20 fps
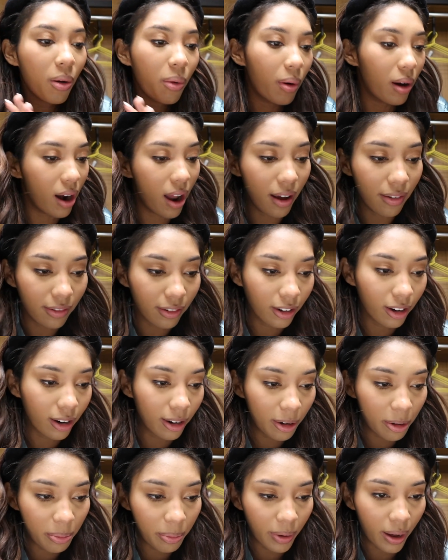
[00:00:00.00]

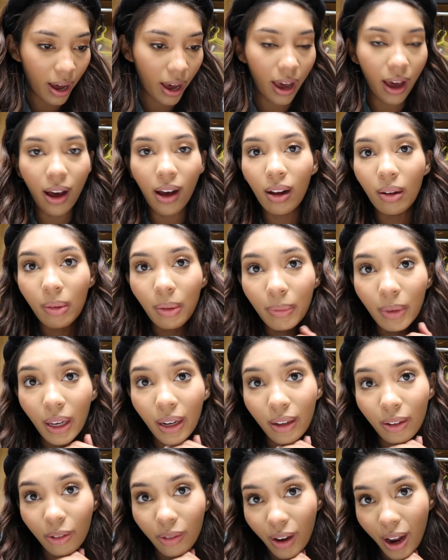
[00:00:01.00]
whatever. But um, I'm
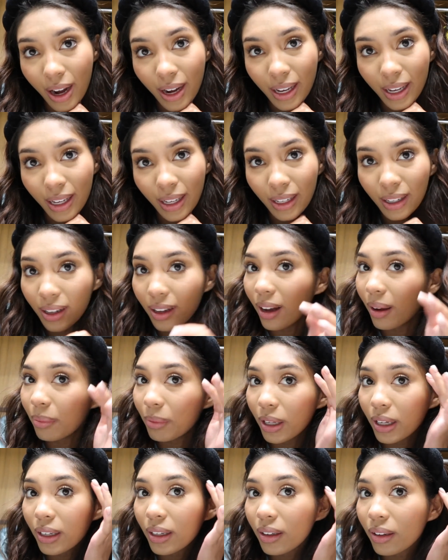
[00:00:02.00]
getting ready. I'm
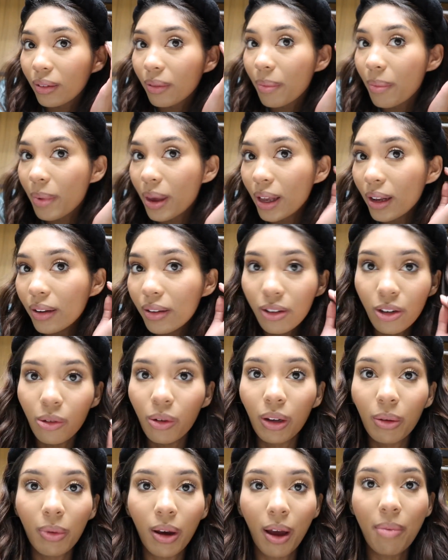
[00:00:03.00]
like mid
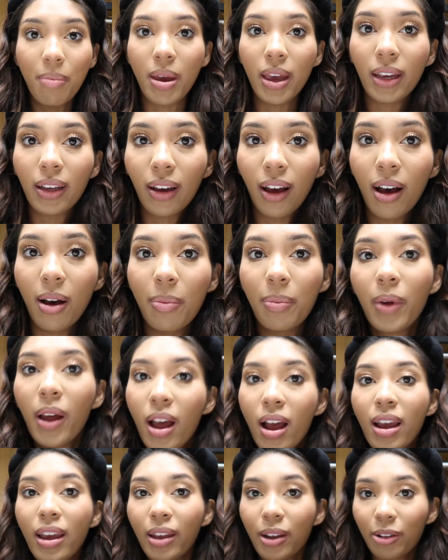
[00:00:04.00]
doing my makeup.
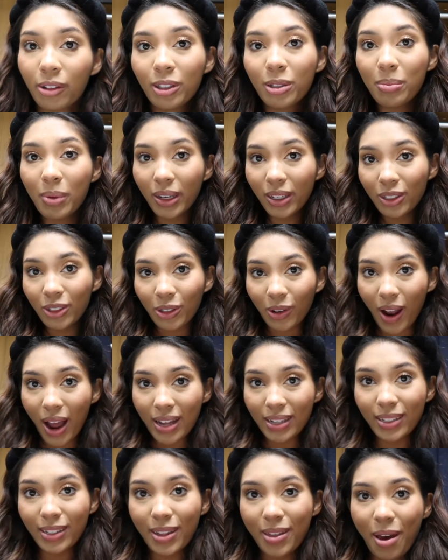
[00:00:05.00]
Here's my
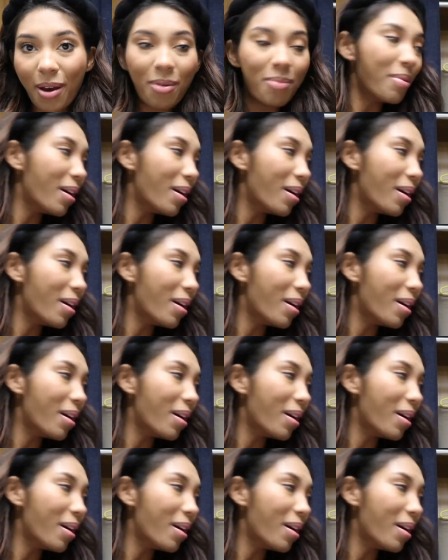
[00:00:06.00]
dress though